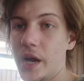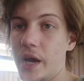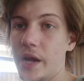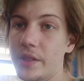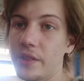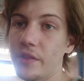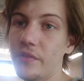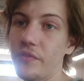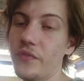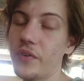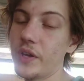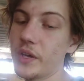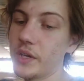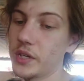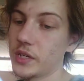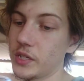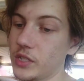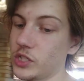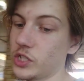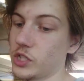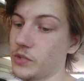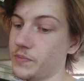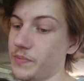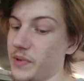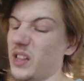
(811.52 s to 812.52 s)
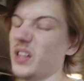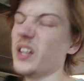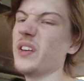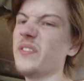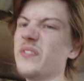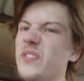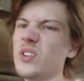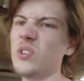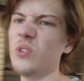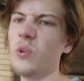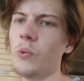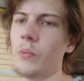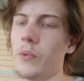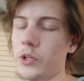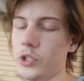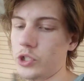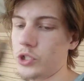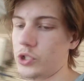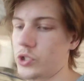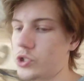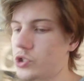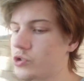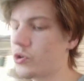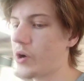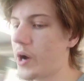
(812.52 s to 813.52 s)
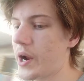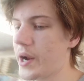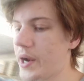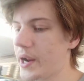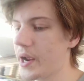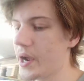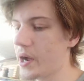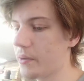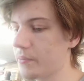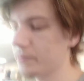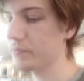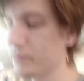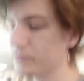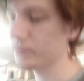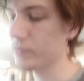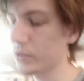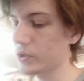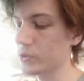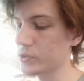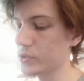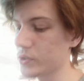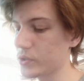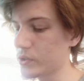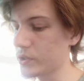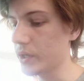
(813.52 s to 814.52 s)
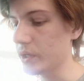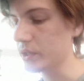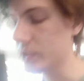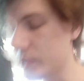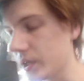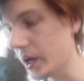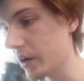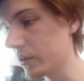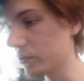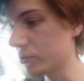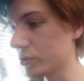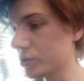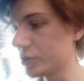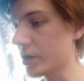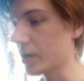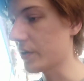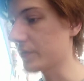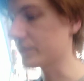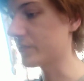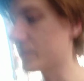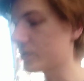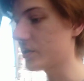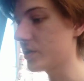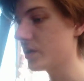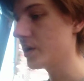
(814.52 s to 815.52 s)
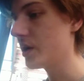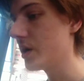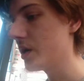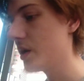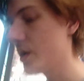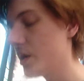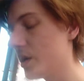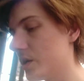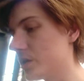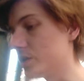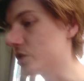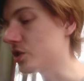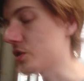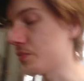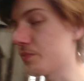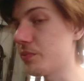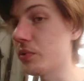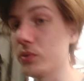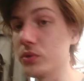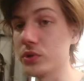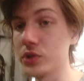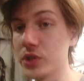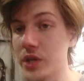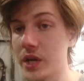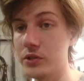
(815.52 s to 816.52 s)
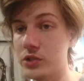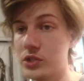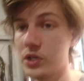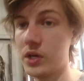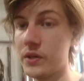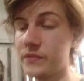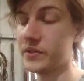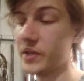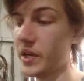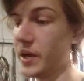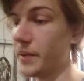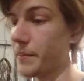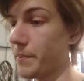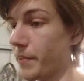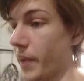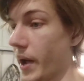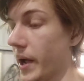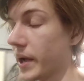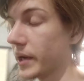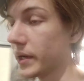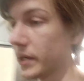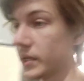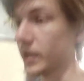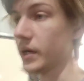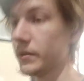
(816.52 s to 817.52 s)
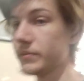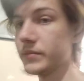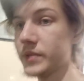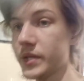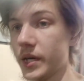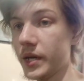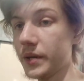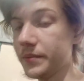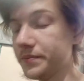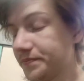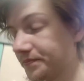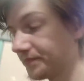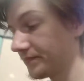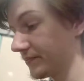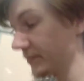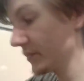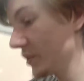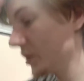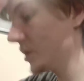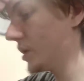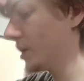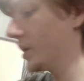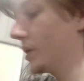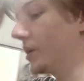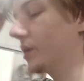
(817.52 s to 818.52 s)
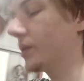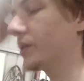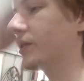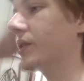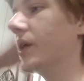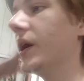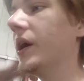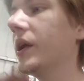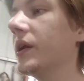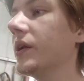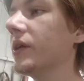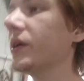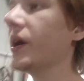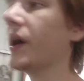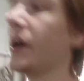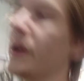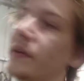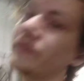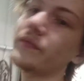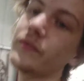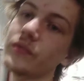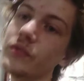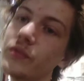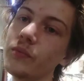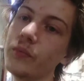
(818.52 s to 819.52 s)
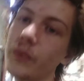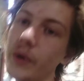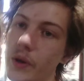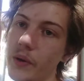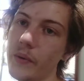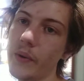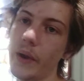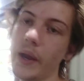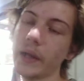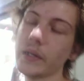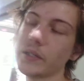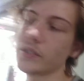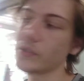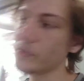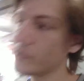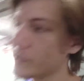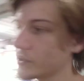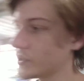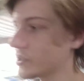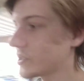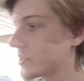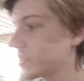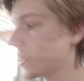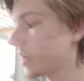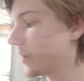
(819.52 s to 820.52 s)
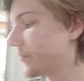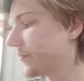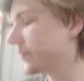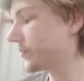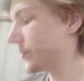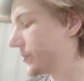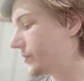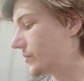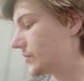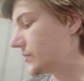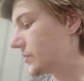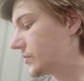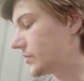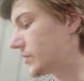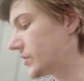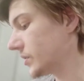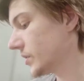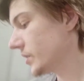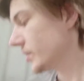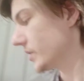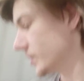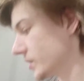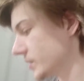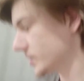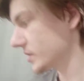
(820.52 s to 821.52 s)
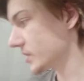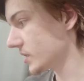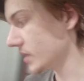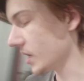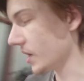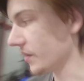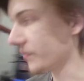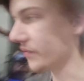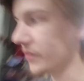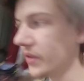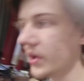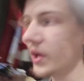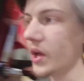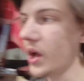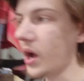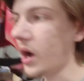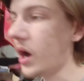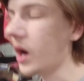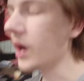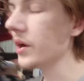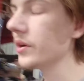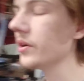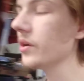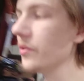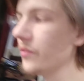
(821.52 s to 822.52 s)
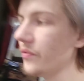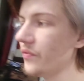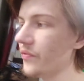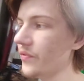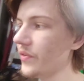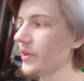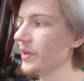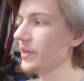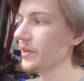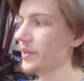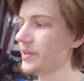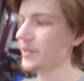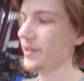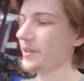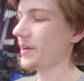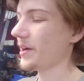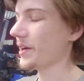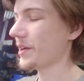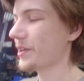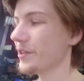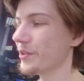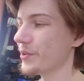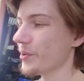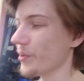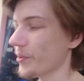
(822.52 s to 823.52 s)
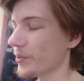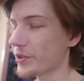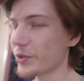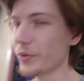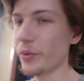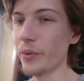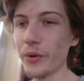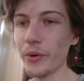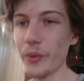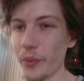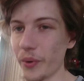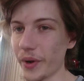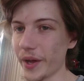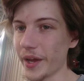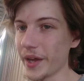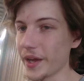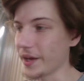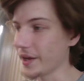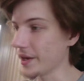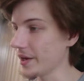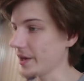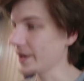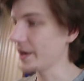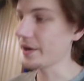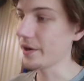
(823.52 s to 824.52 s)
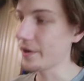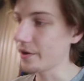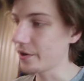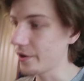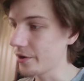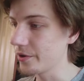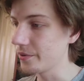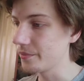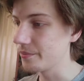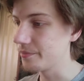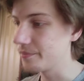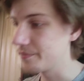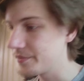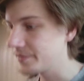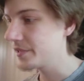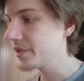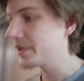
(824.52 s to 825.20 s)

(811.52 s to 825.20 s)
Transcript: and the thing can just be lifted almost straight out because of the tail shafts. You just pull the tail shafts out and bang, it comes out. Then you have the wheel axles and stuff. I don't think I could do it all here at home.